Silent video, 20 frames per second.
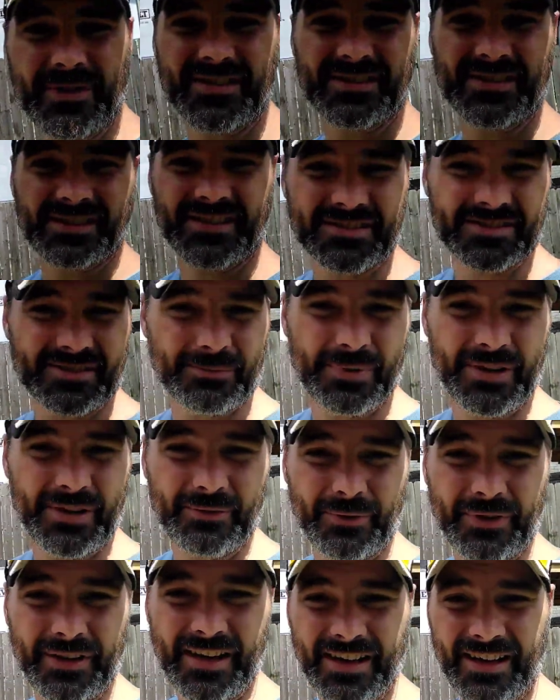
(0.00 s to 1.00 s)
because that's the
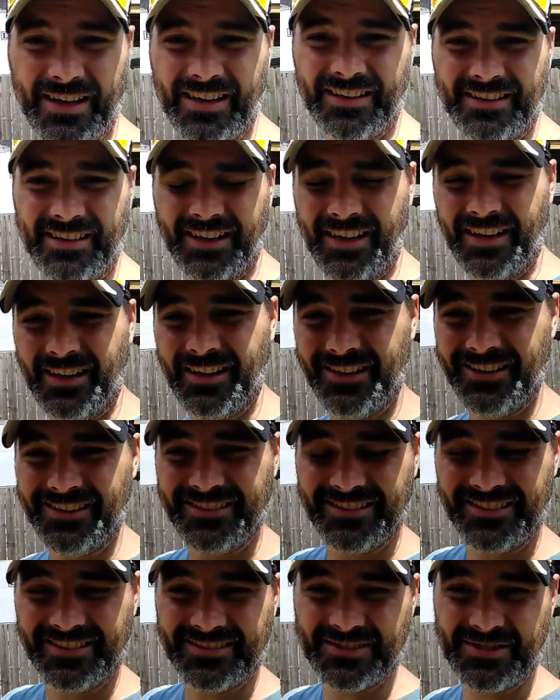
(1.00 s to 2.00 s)
paint we had
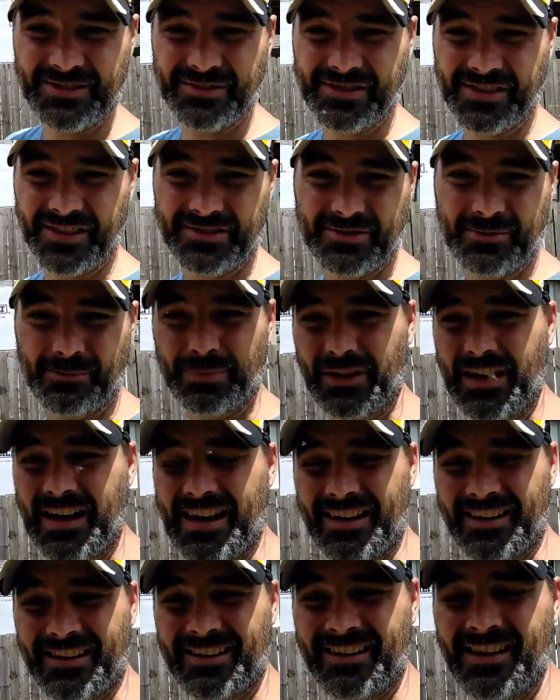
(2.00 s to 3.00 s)
and two sides are
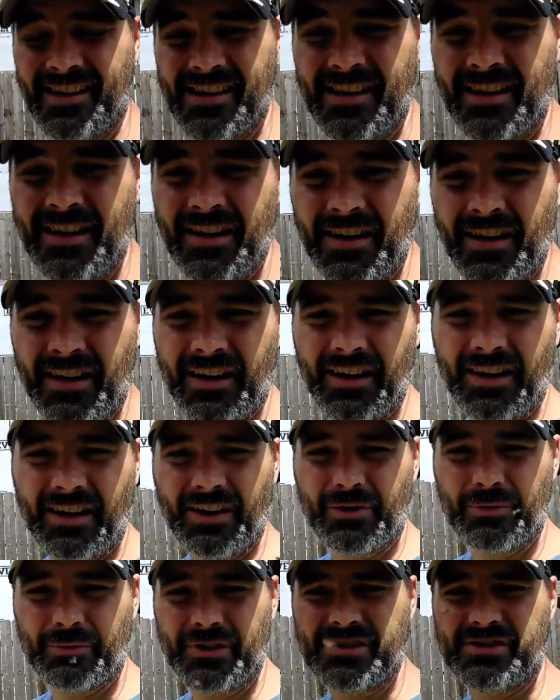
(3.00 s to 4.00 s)
black.
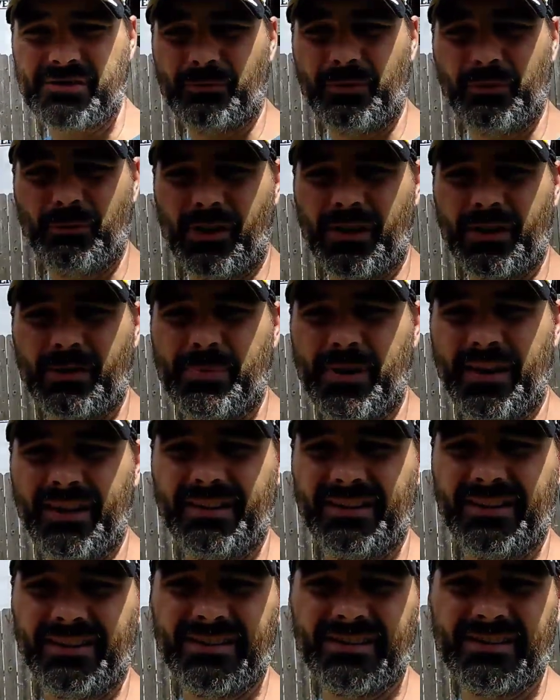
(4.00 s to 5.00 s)
Uh, the reason we want to
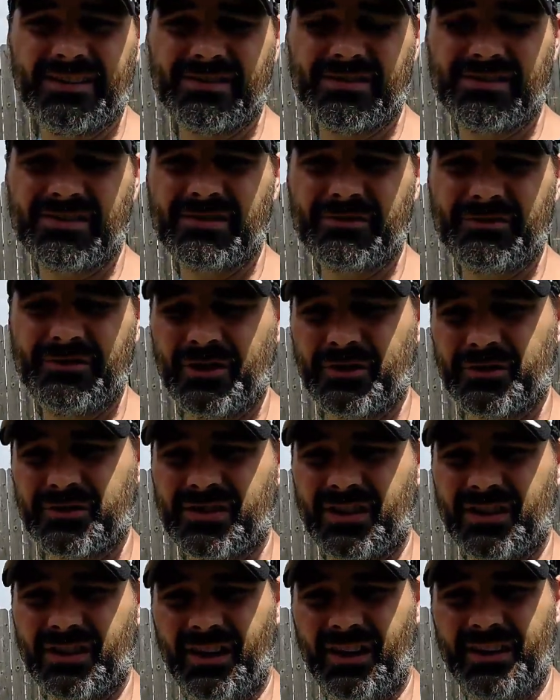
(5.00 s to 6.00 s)
paint it is no
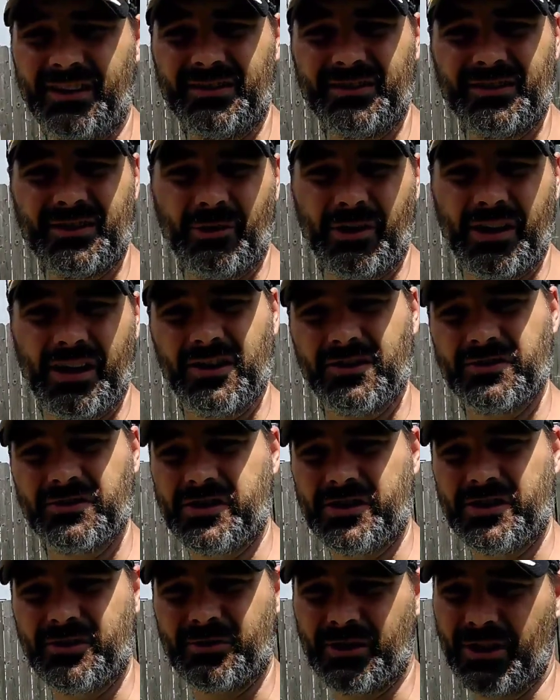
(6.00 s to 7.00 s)
sunlight, no
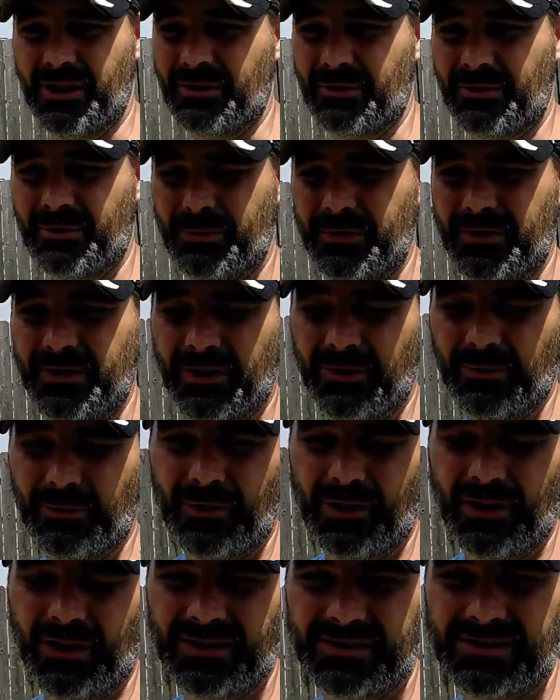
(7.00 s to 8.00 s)
algae growth. We don't
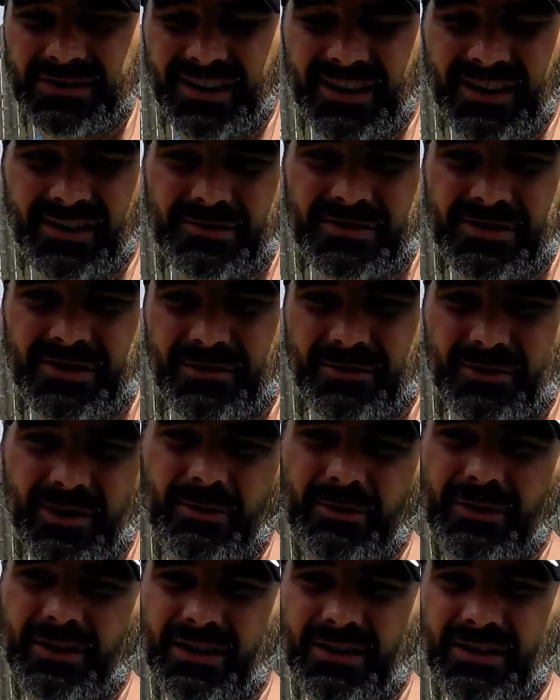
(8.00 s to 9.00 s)
want algae
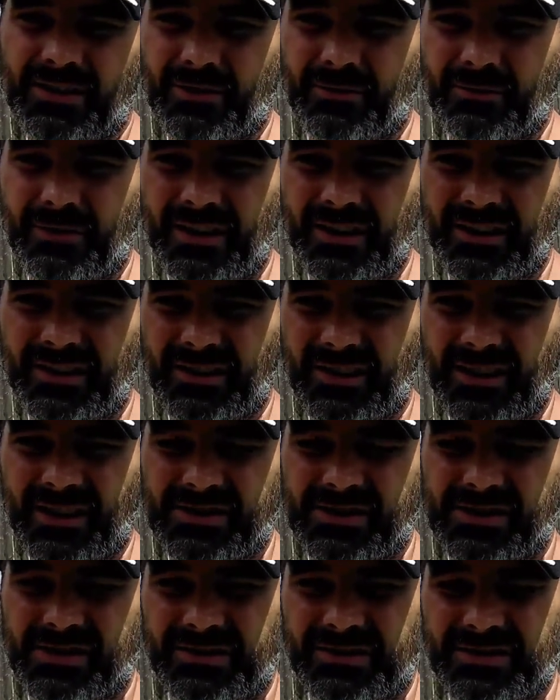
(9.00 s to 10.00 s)
growing in our rain
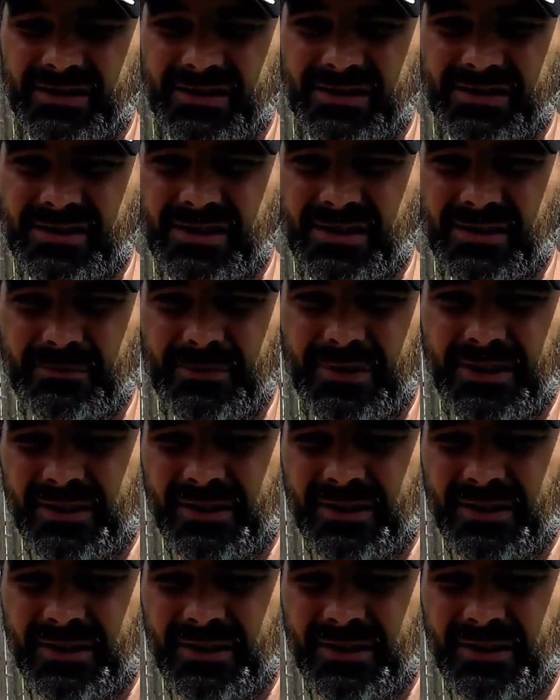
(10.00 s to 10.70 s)
collection system.